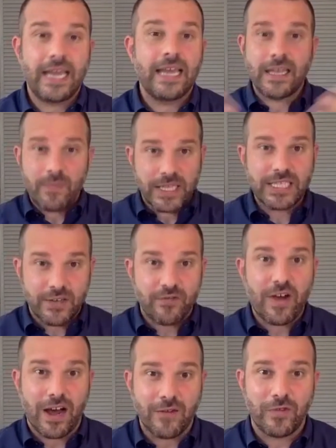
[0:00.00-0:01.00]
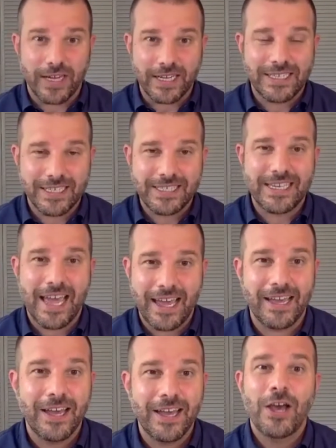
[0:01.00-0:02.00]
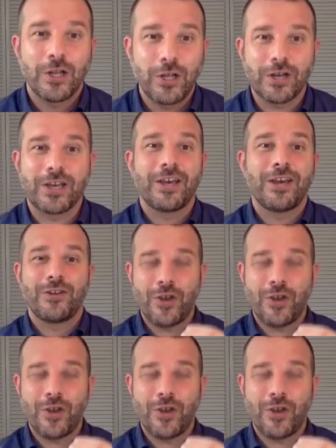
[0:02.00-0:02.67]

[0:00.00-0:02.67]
in the midst of conflict to say, look,